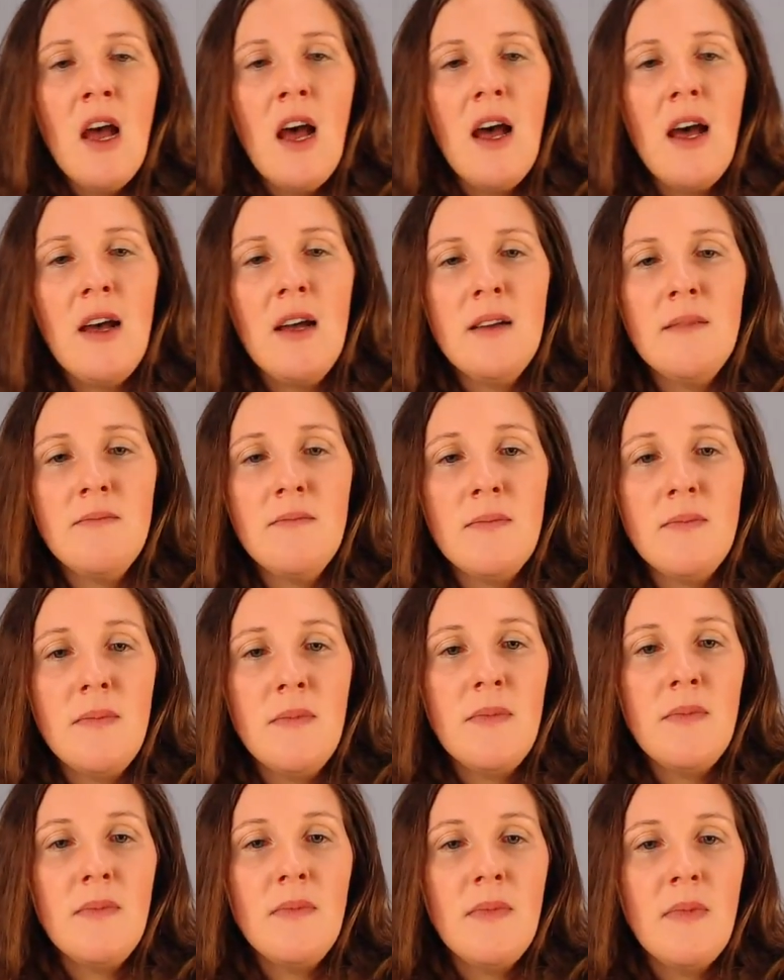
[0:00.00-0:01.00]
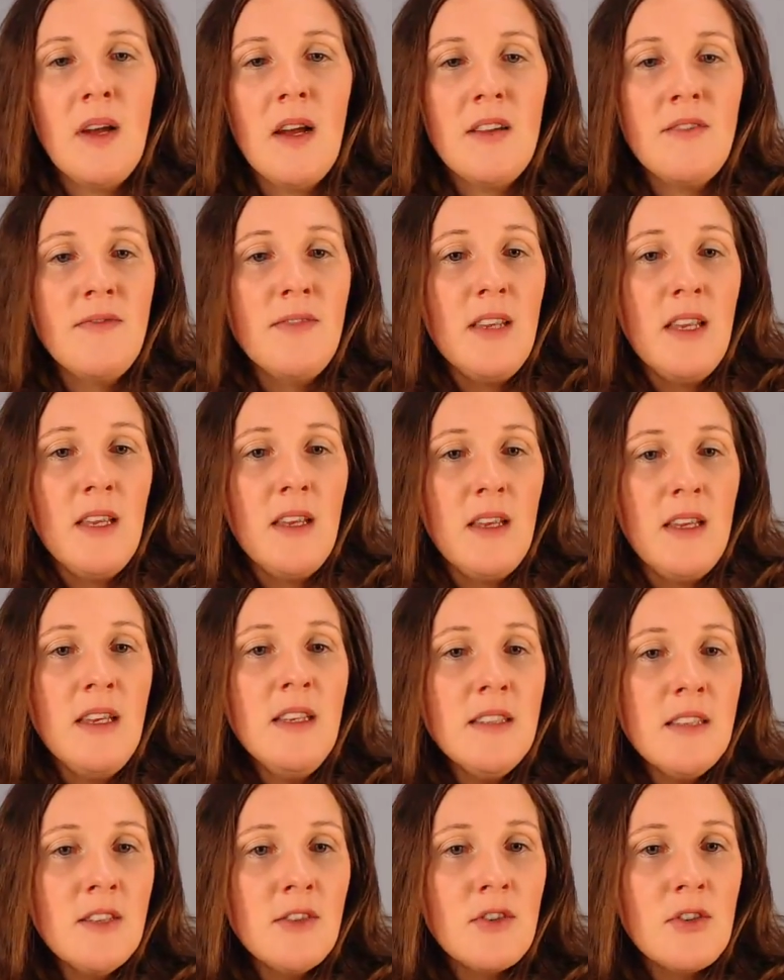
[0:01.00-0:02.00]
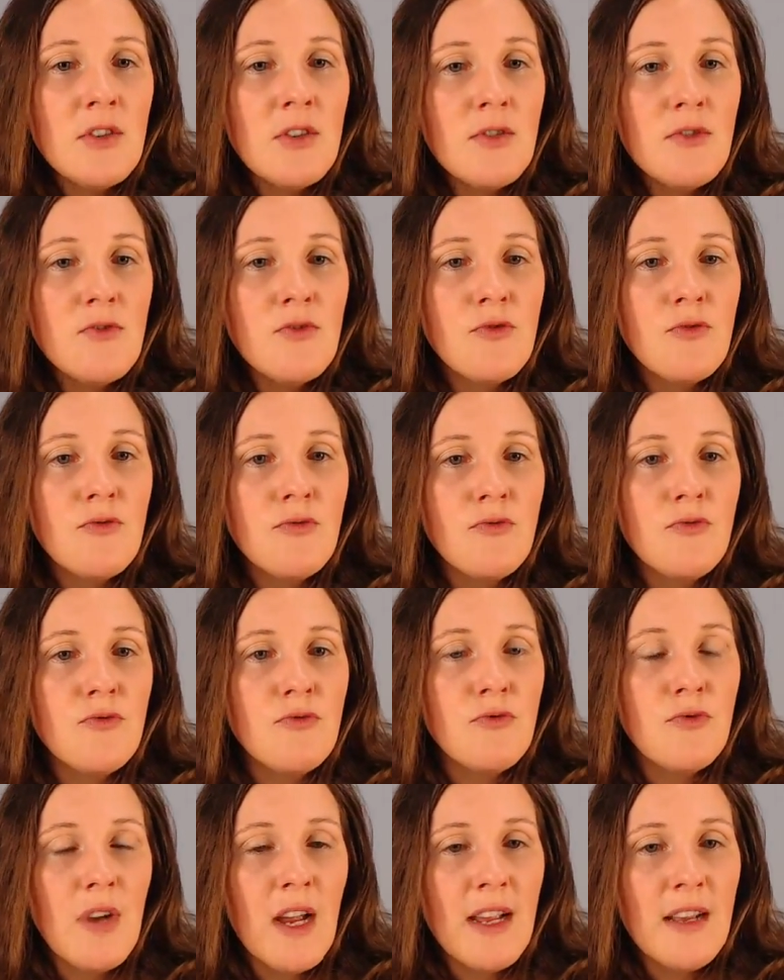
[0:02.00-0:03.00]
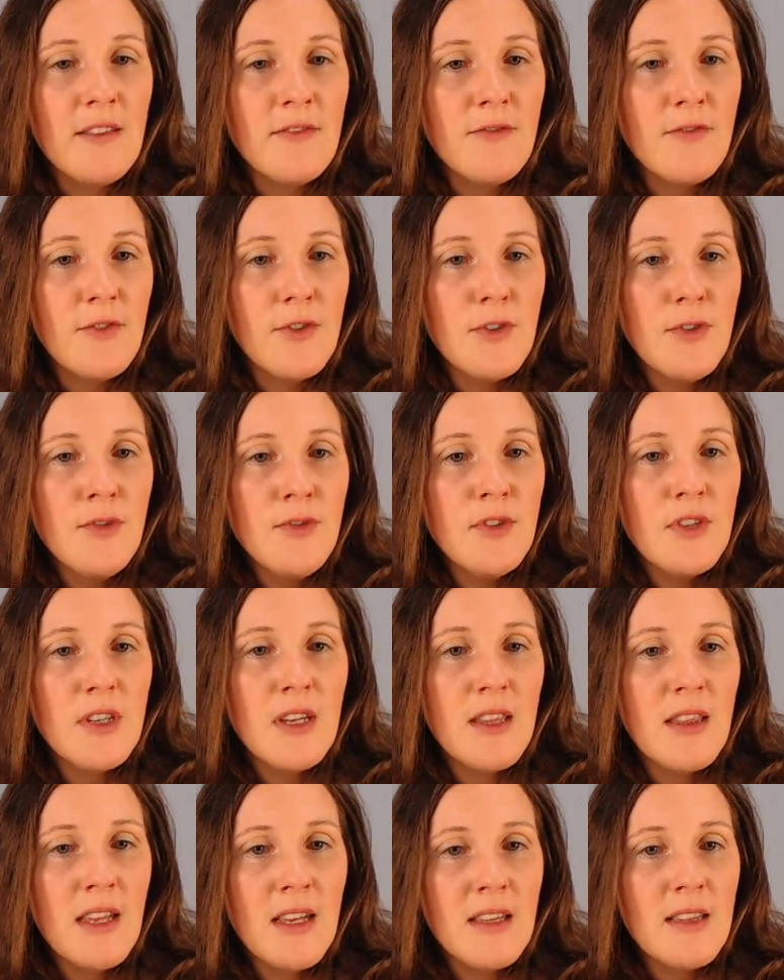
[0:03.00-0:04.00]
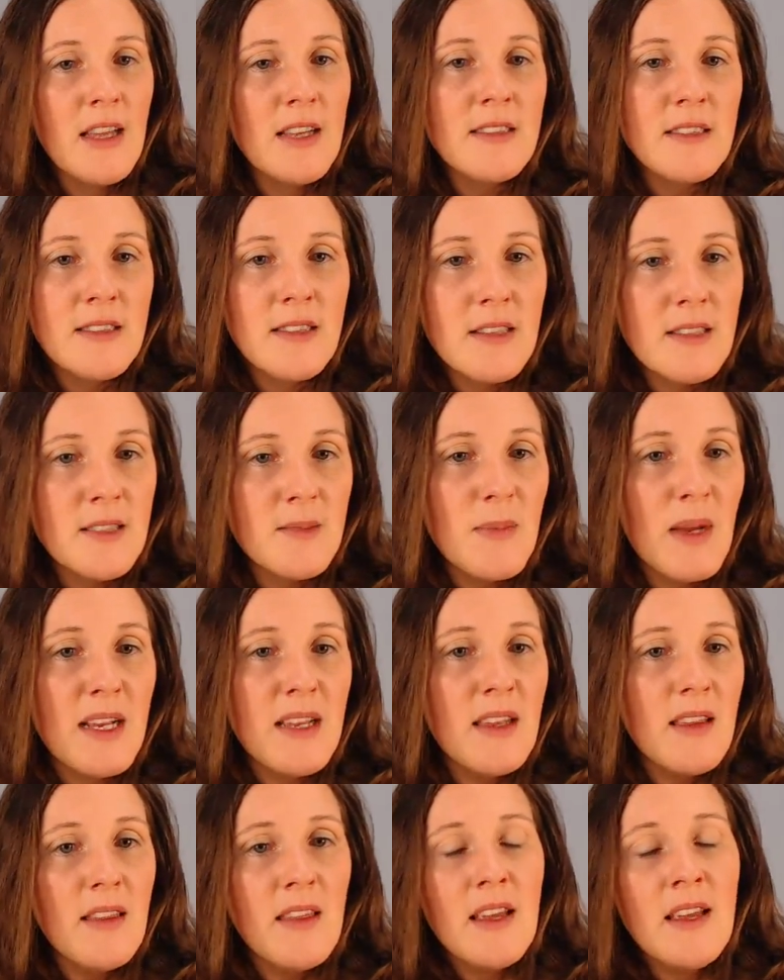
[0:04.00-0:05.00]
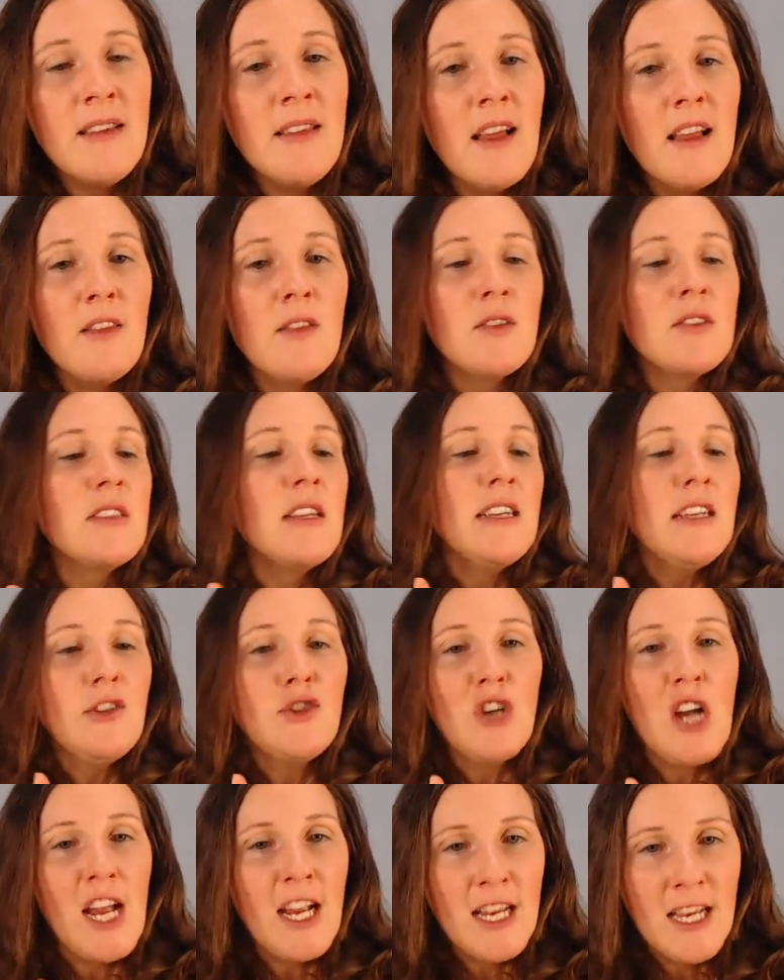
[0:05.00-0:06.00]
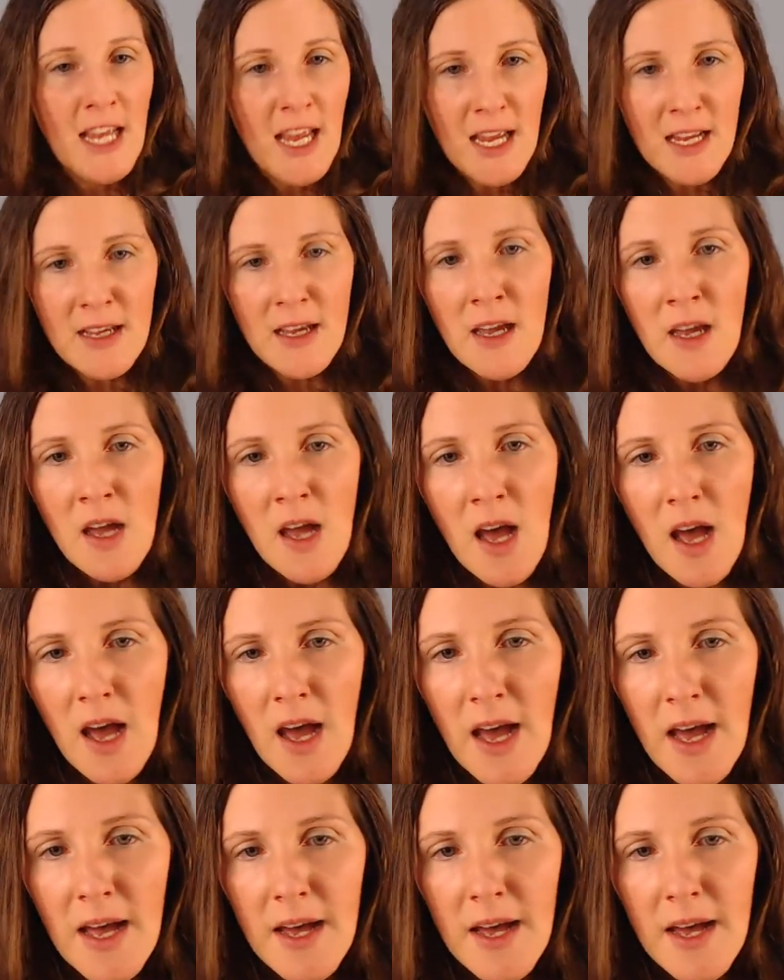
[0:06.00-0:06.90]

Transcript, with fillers: I've eaten dragon fruit. I think that's the spiky thing that looks like a dragon egg. Is